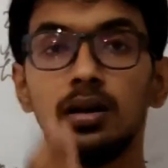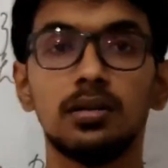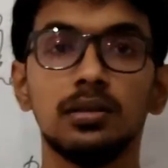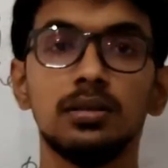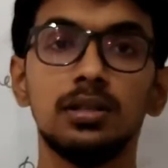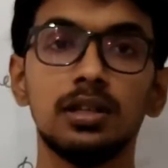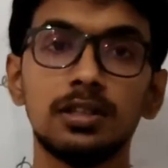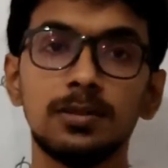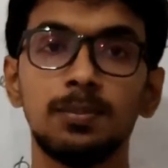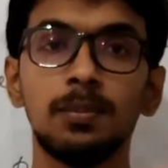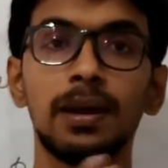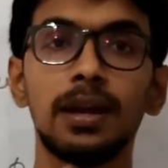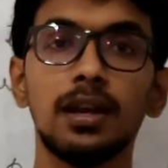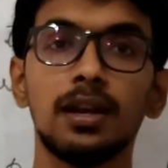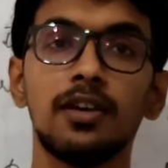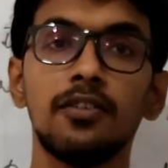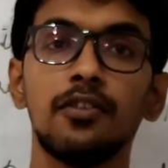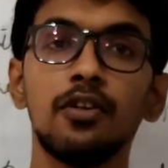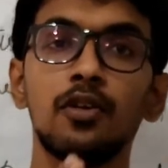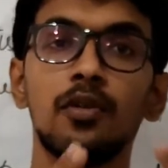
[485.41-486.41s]
This
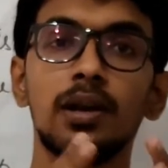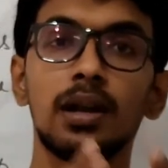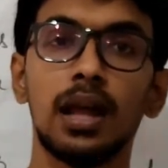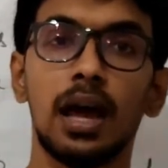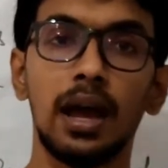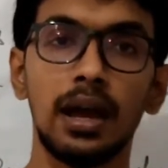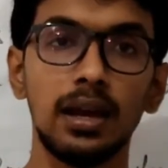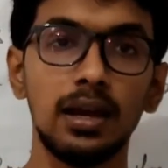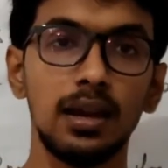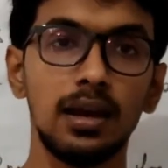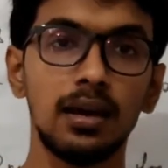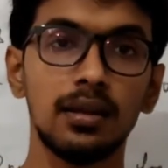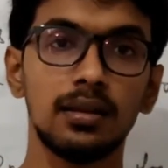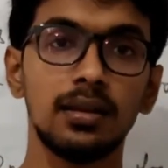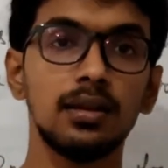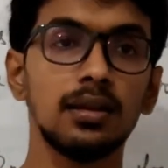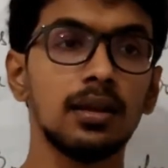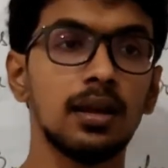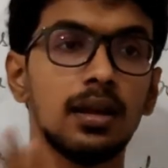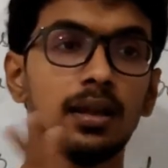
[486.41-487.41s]
might give you an idea
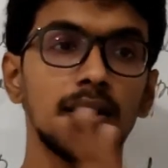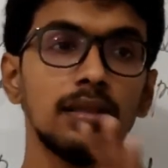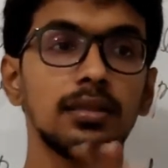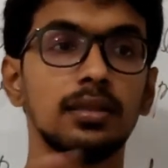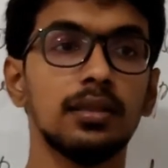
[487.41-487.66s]
that